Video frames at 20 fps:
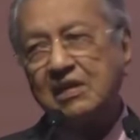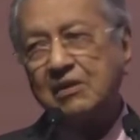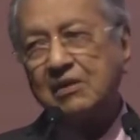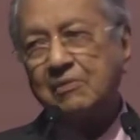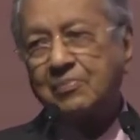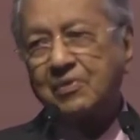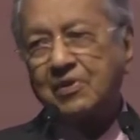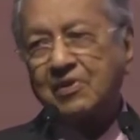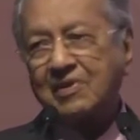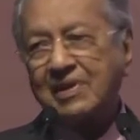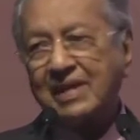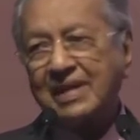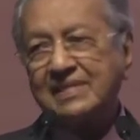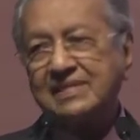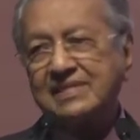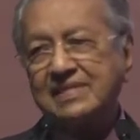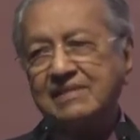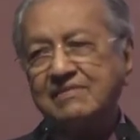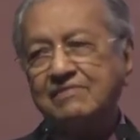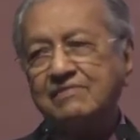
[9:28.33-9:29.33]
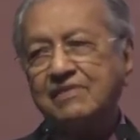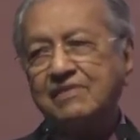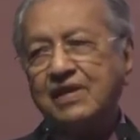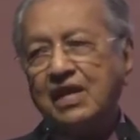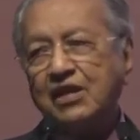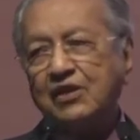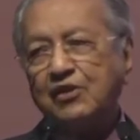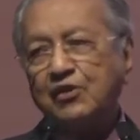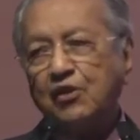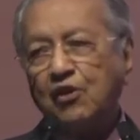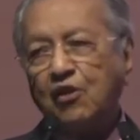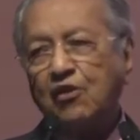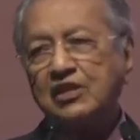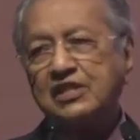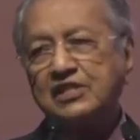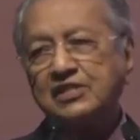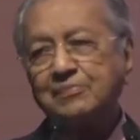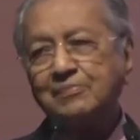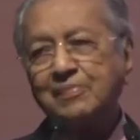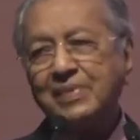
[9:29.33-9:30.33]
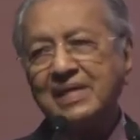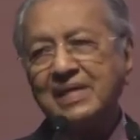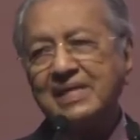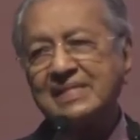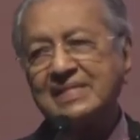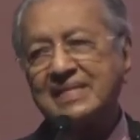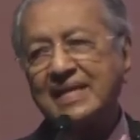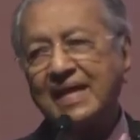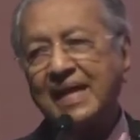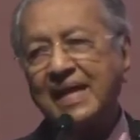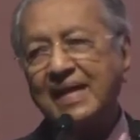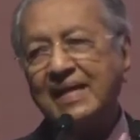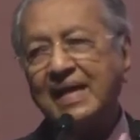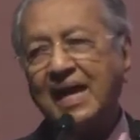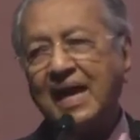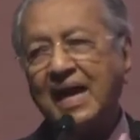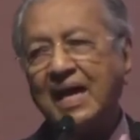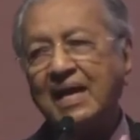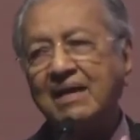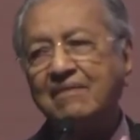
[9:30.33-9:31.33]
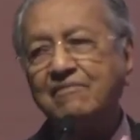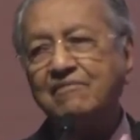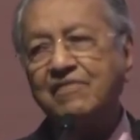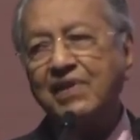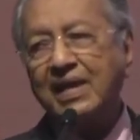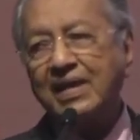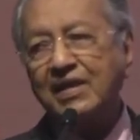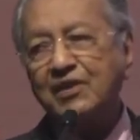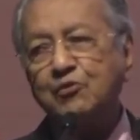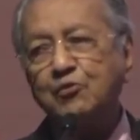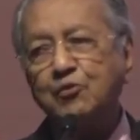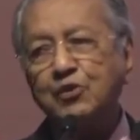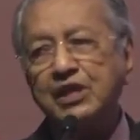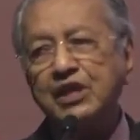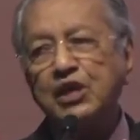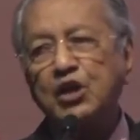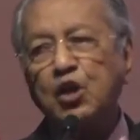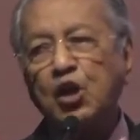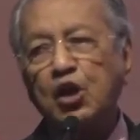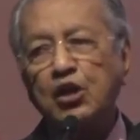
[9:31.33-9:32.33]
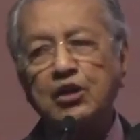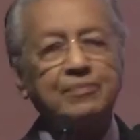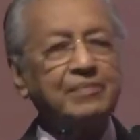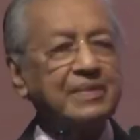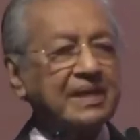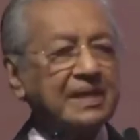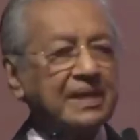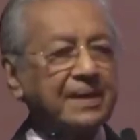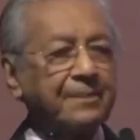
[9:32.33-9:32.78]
progressive, knowledge-based, and high-value economy,